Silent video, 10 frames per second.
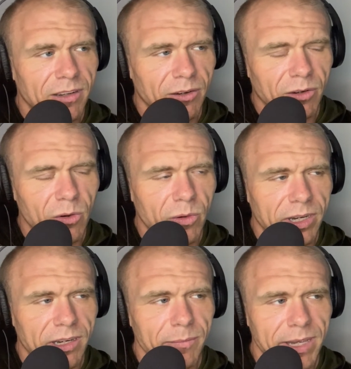or
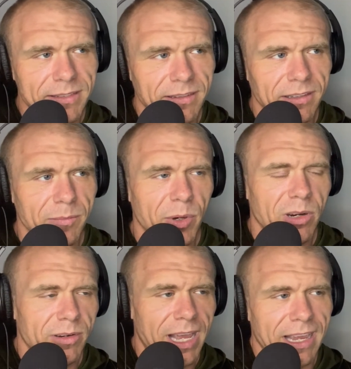coin, basically
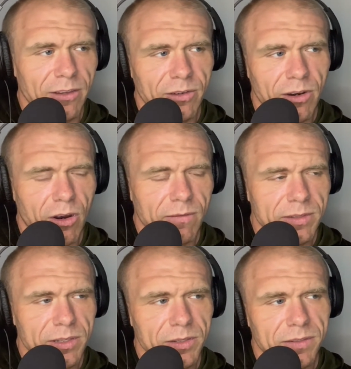per day. You can
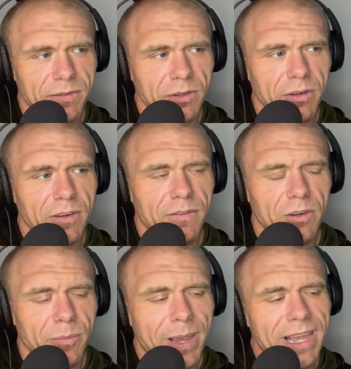harvest those if
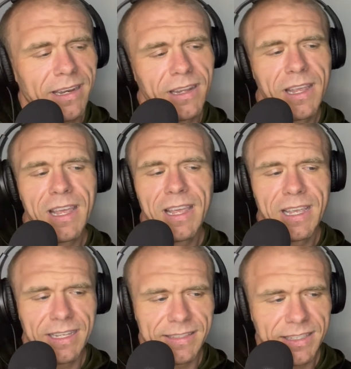your pet
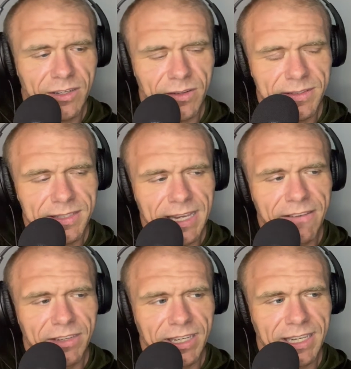is sitting on
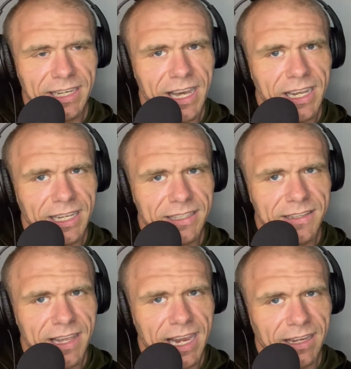7, it cannot get
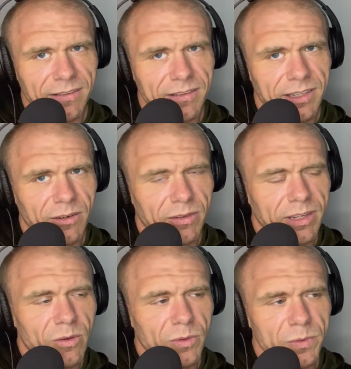to the 8th. It
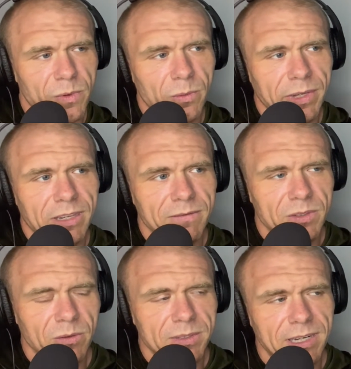only holds 1 week of
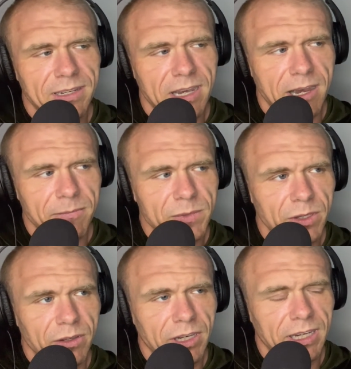souls at a time.
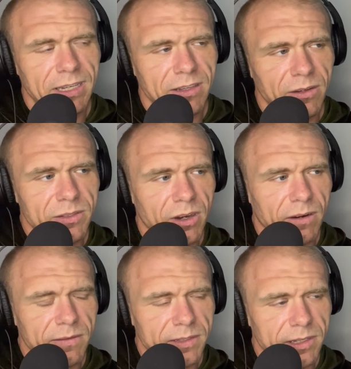So you need to get those
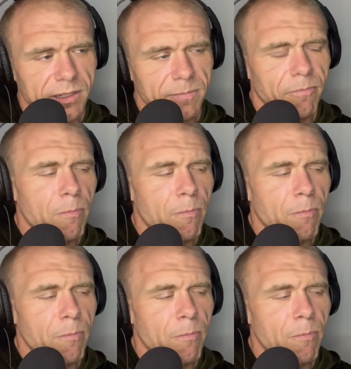harvested.